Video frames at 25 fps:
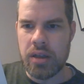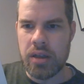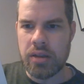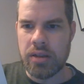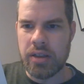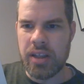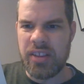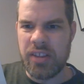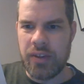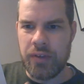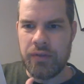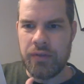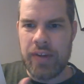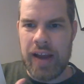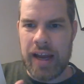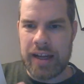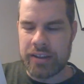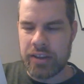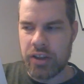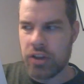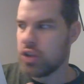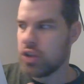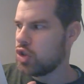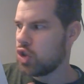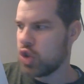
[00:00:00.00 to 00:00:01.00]
that the fact
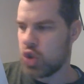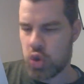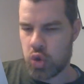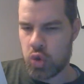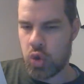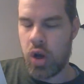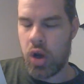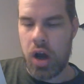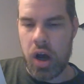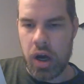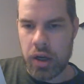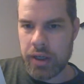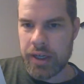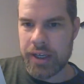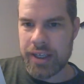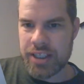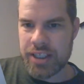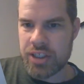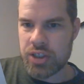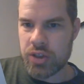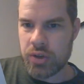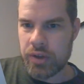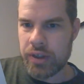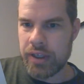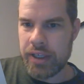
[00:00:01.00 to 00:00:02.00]
that they're drawn on a
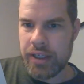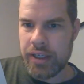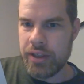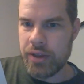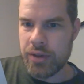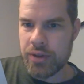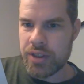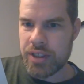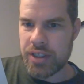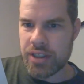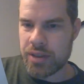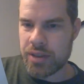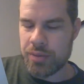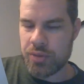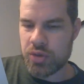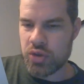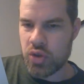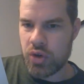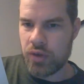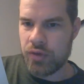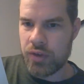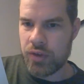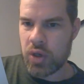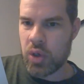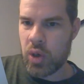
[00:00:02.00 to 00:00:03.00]
screen using some
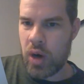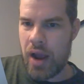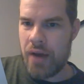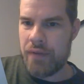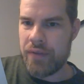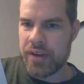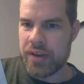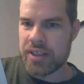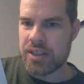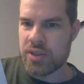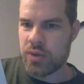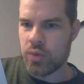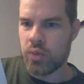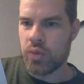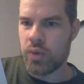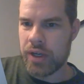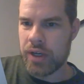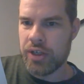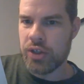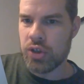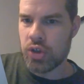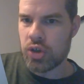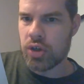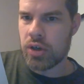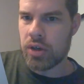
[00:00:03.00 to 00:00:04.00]
sort of graphics
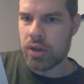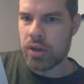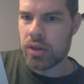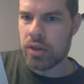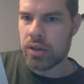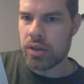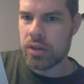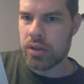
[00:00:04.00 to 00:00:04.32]
renderer.